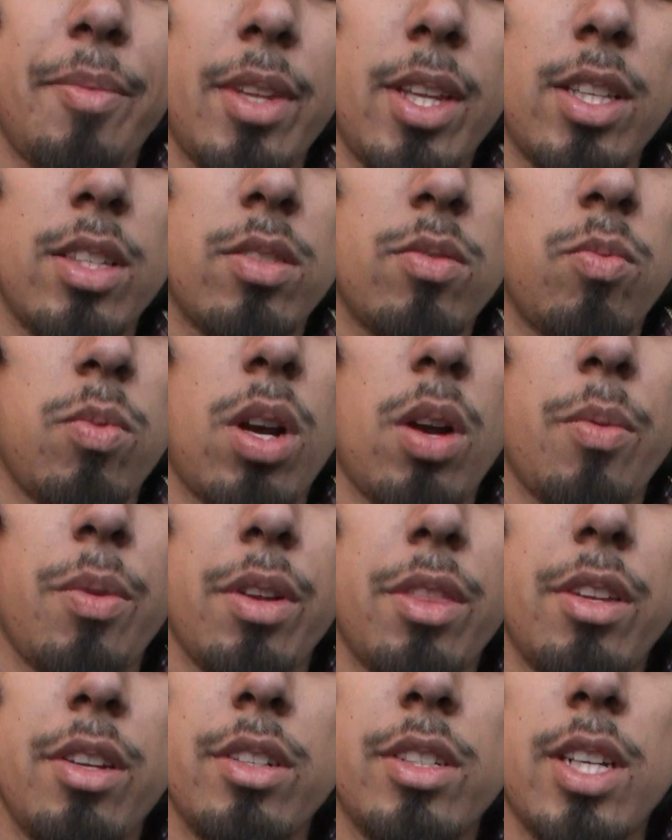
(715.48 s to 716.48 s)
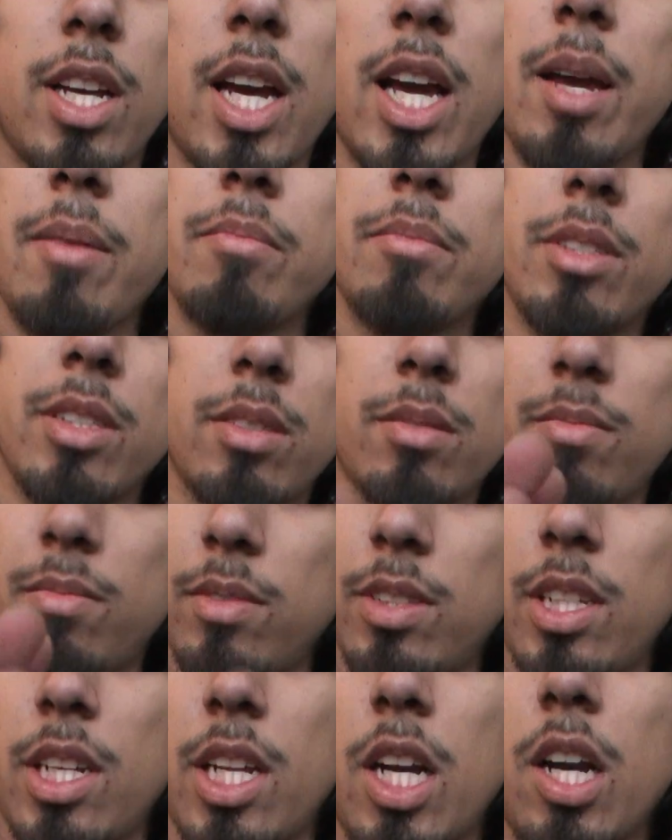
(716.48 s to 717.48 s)
It's well worth your time. Just,
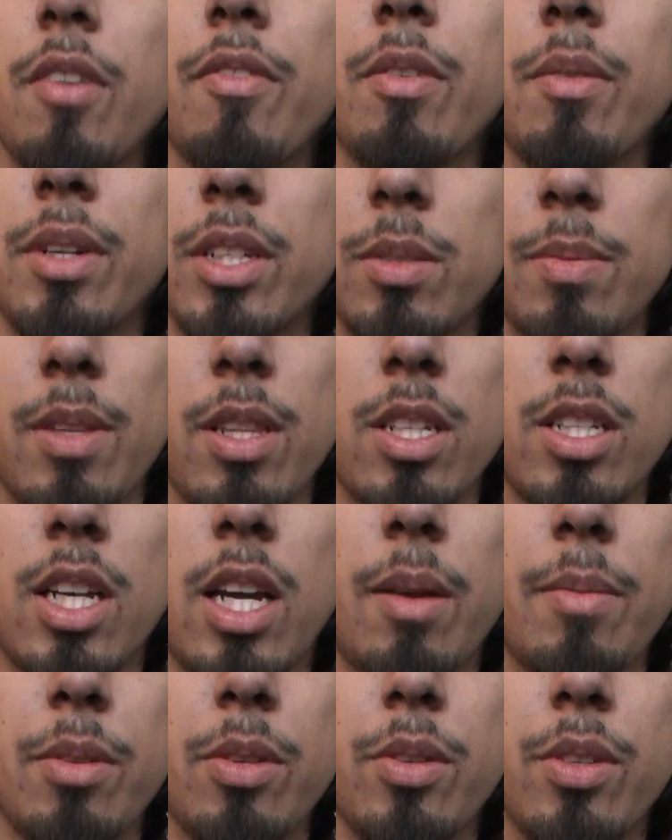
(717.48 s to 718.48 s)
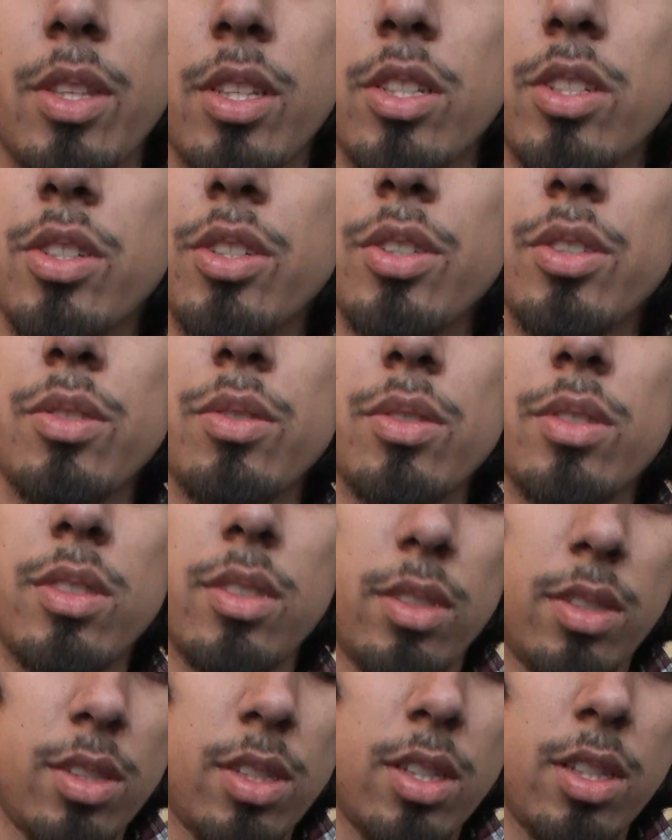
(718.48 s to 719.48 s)
you know, if you want to spend the time doing the
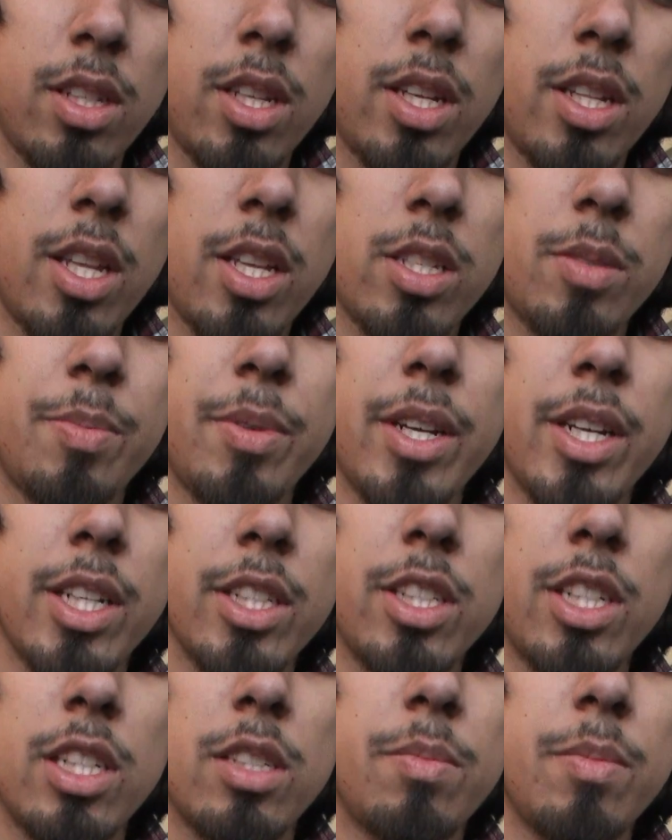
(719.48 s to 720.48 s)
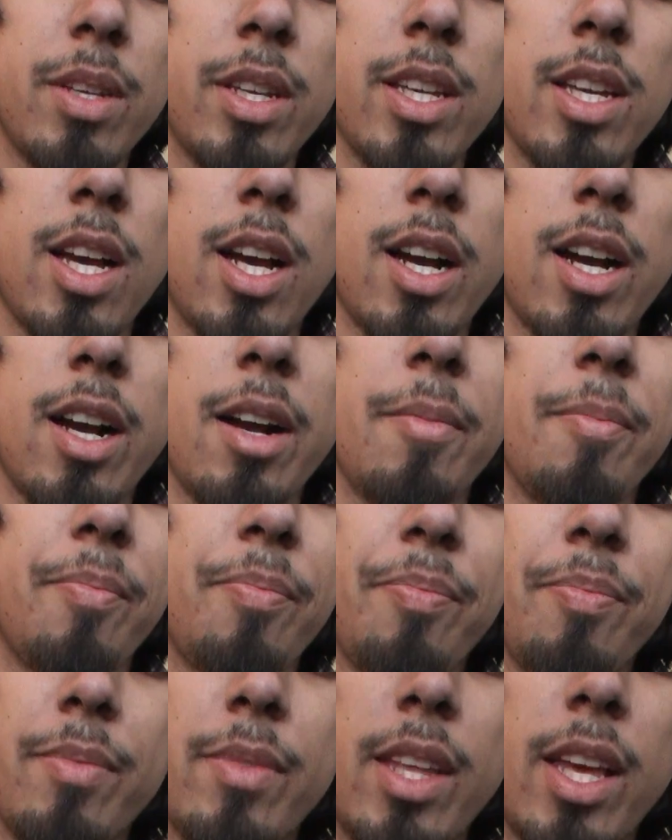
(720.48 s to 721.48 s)
screws, the spring adjustment,
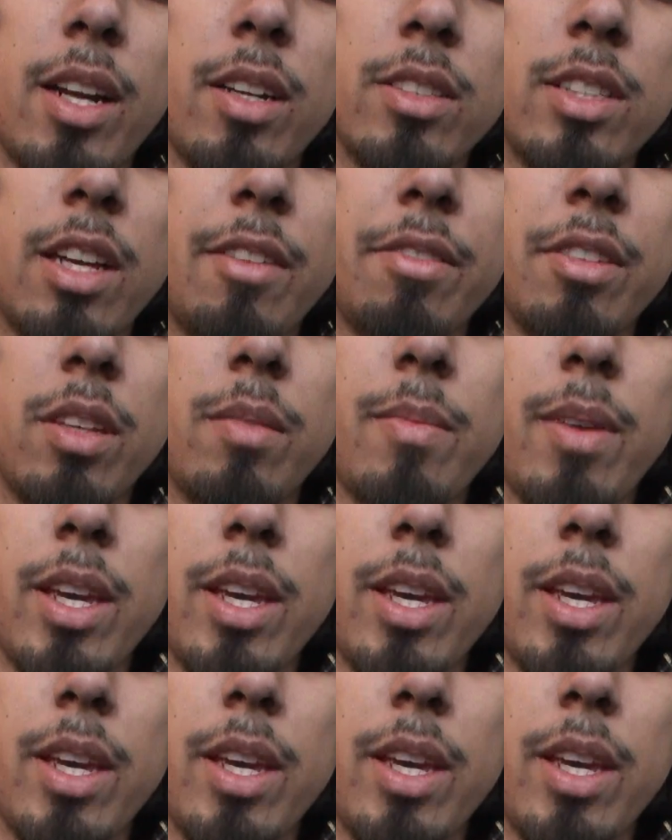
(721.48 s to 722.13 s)
that'll definitely